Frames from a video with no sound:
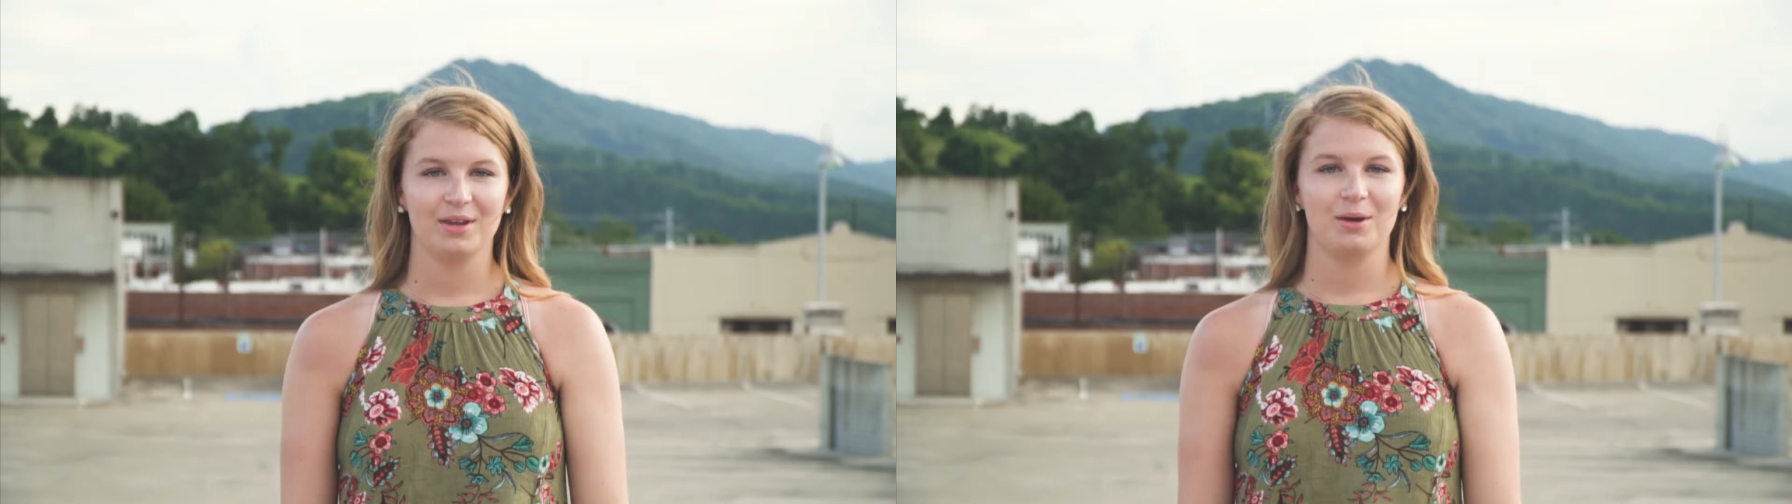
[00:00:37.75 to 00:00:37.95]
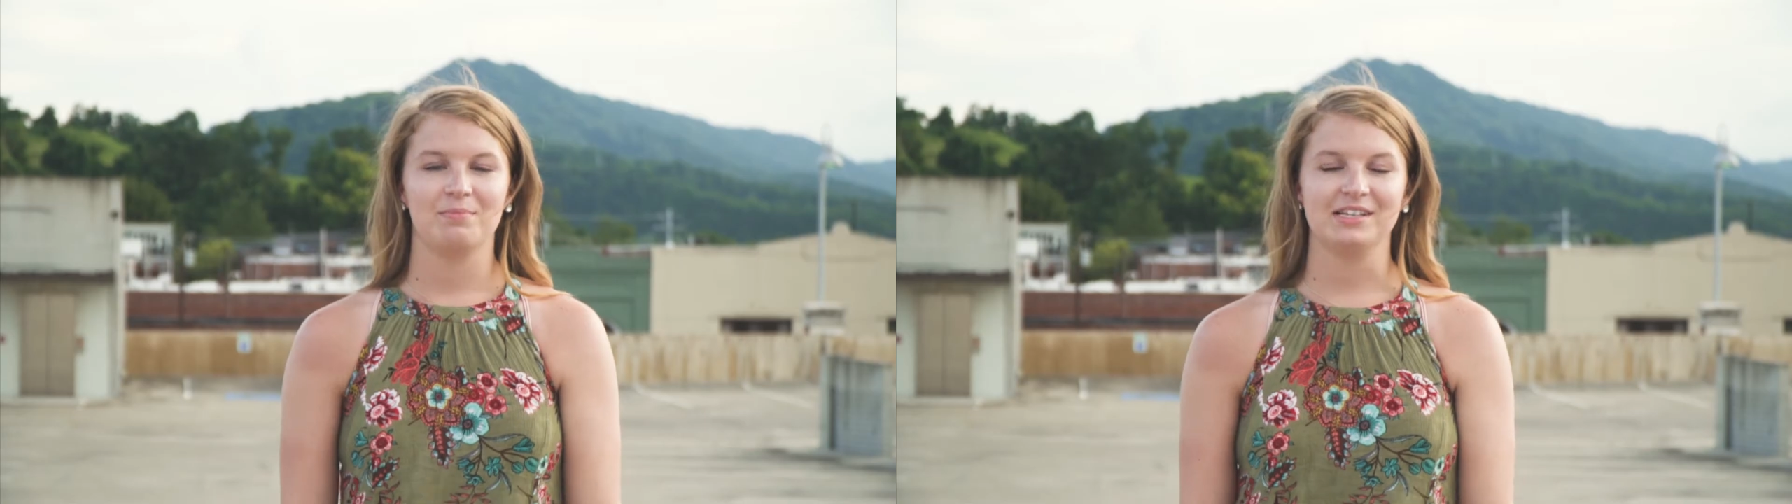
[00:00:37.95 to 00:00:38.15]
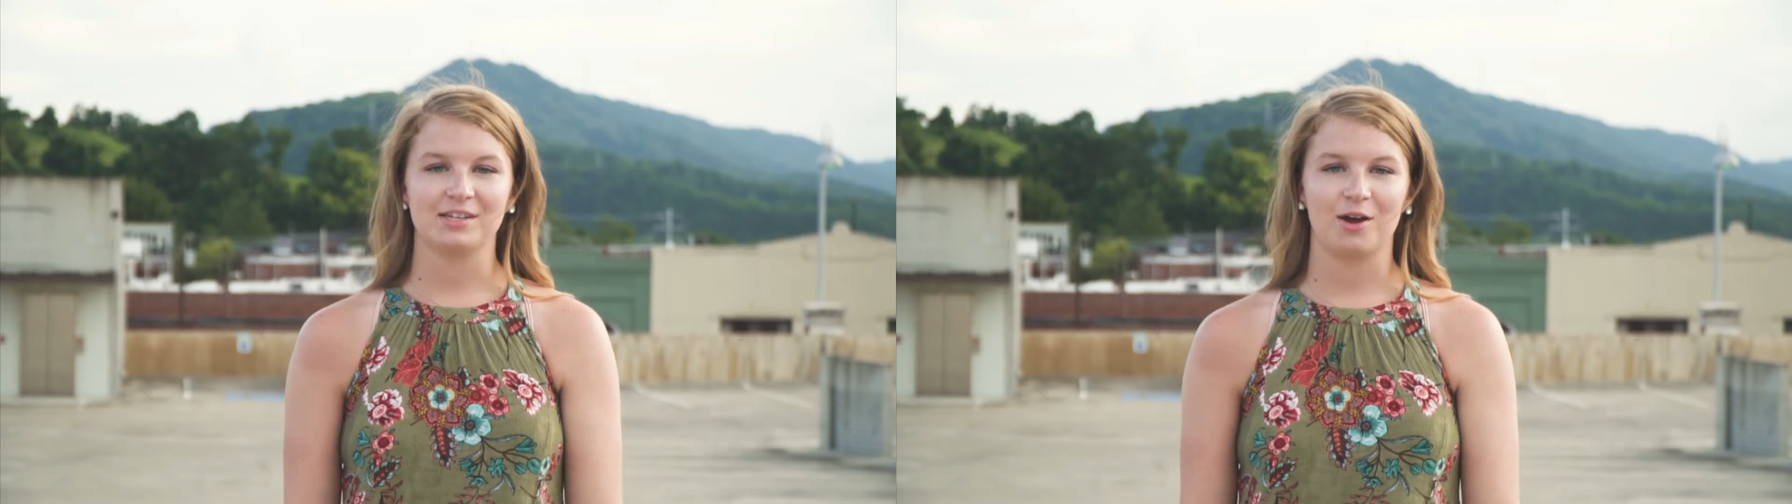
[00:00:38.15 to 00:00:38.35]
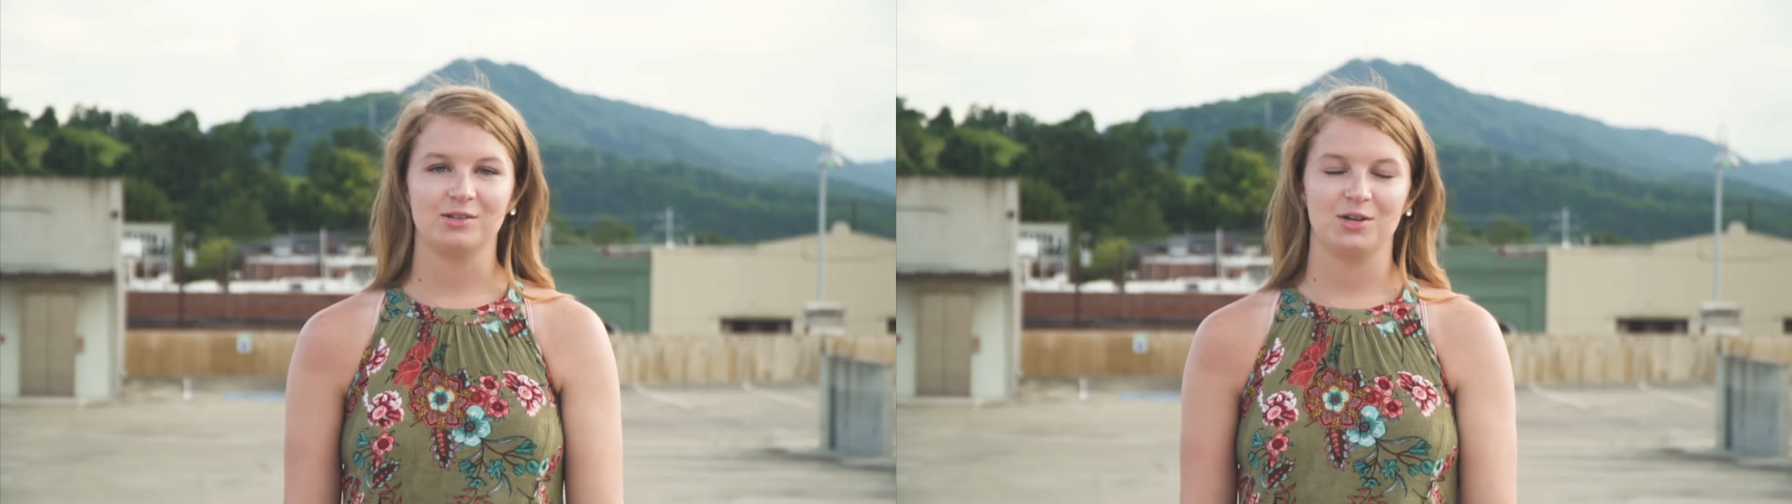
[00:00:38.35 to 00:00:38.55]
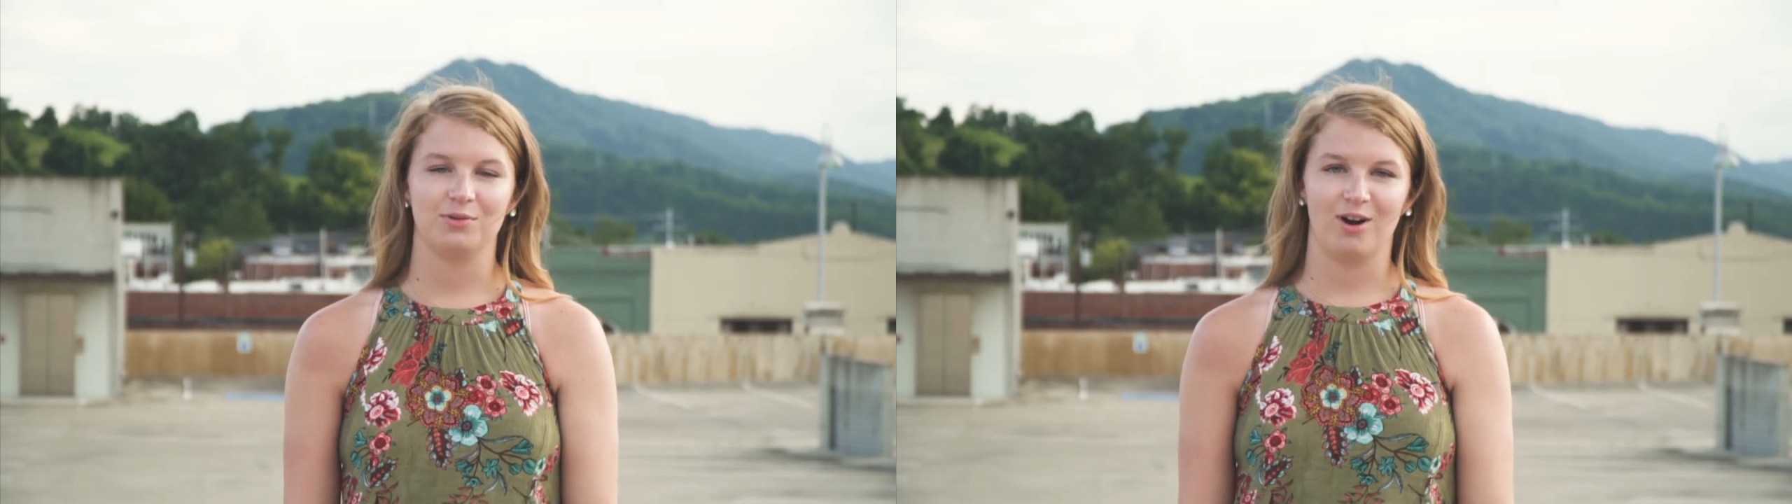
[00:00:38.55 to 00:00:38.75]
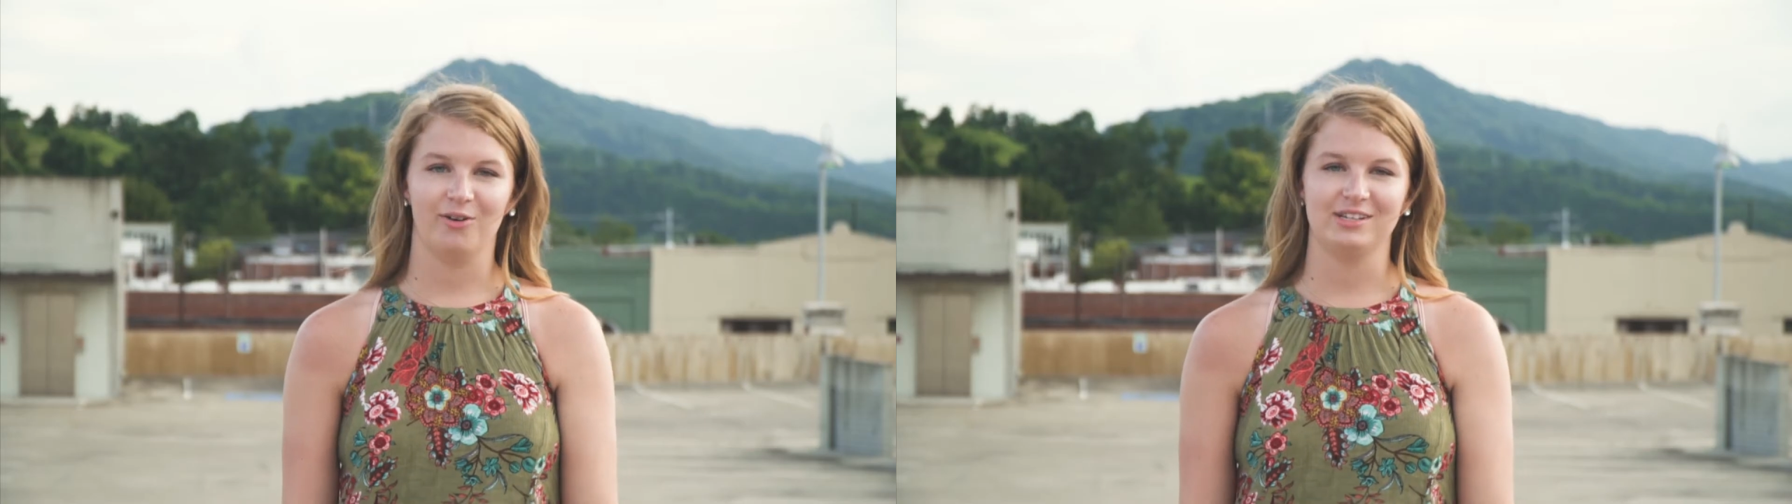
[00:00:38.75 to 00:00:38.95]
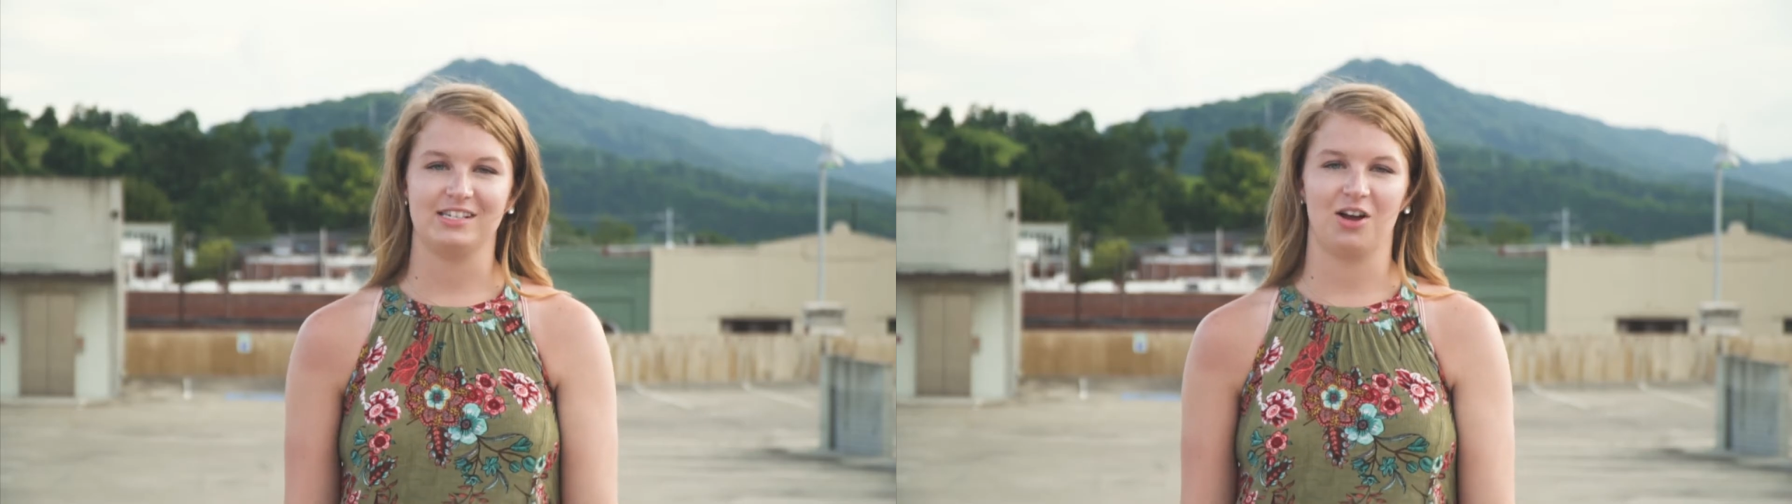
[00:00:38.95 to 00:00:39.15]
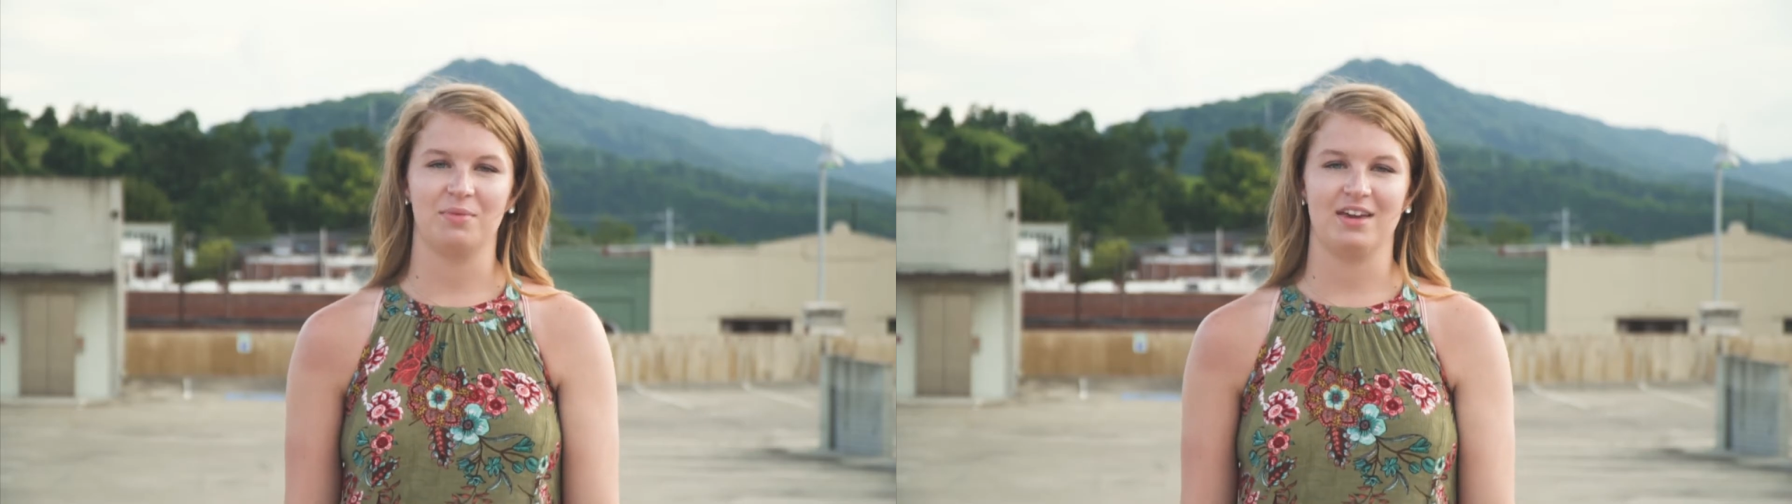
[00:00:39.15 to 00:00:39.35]
Miss Gosey would
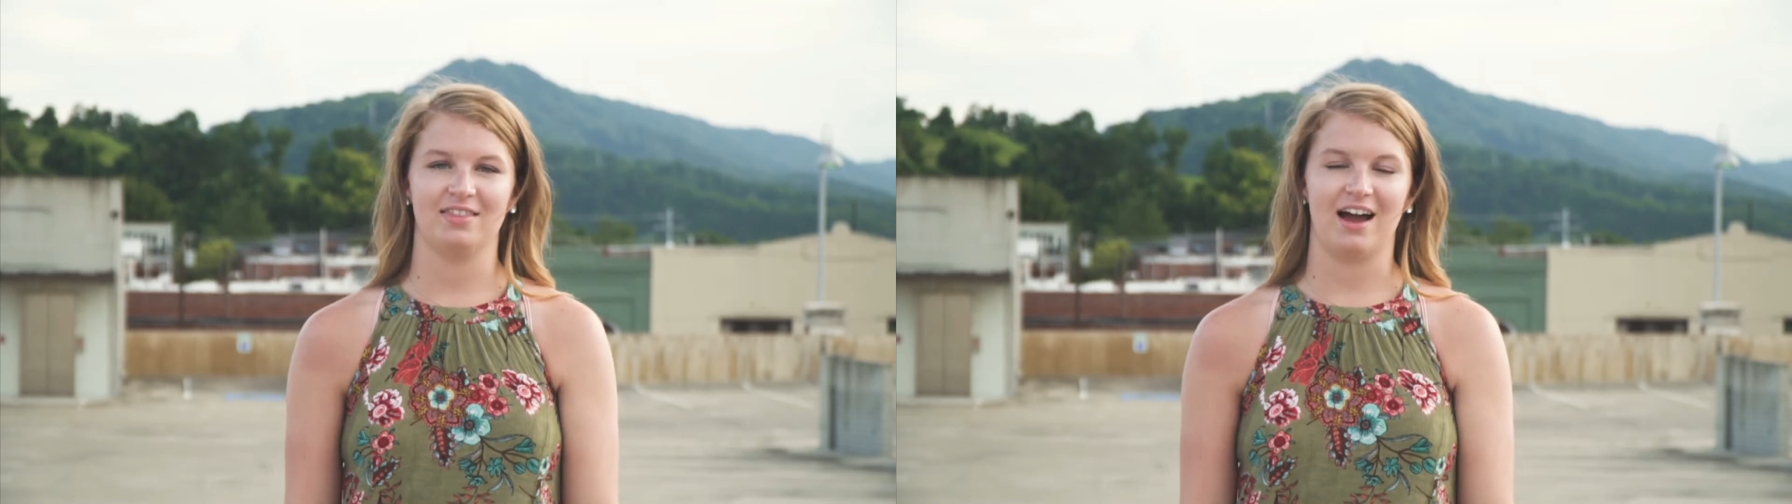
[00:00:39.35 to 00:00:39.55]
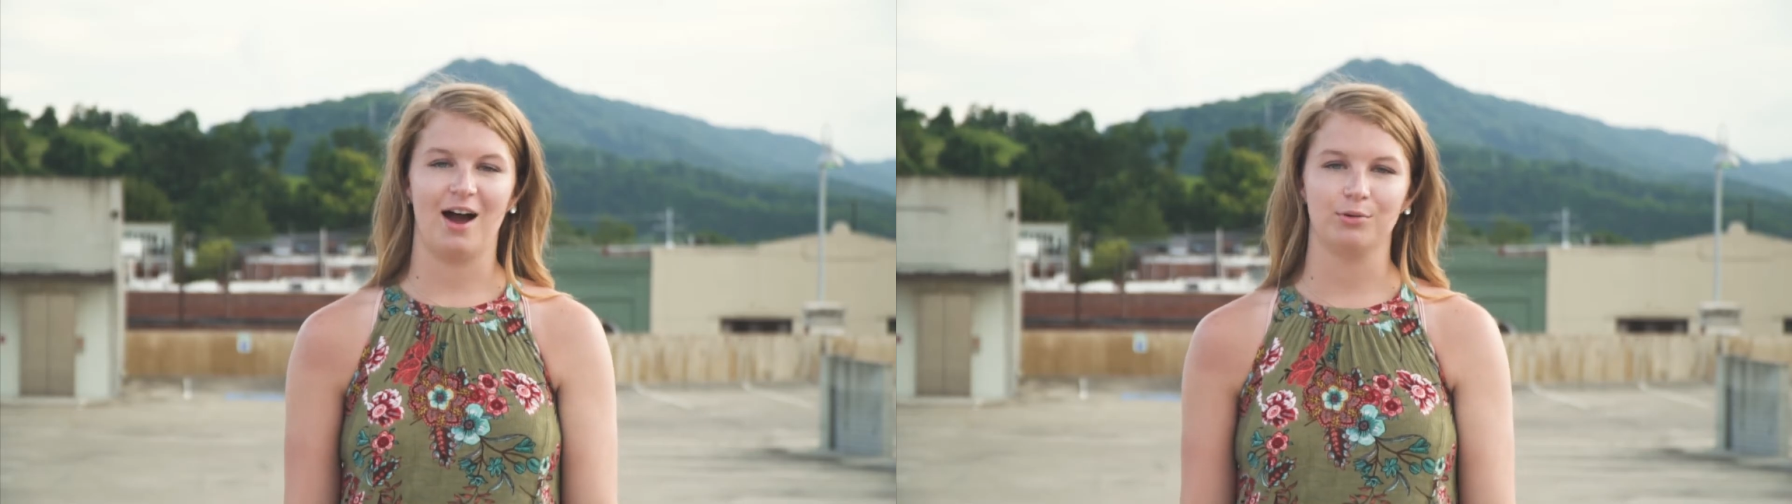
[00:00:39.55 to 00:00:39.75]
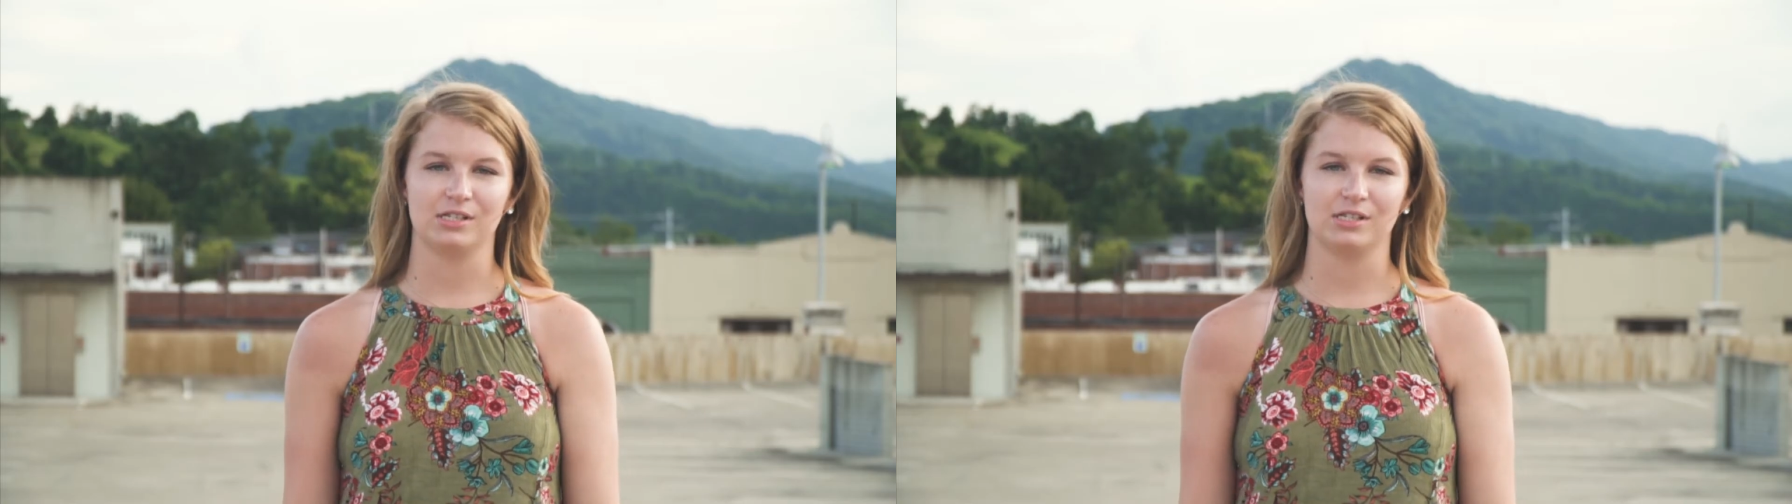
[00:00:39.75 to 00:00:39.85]
always tell me that I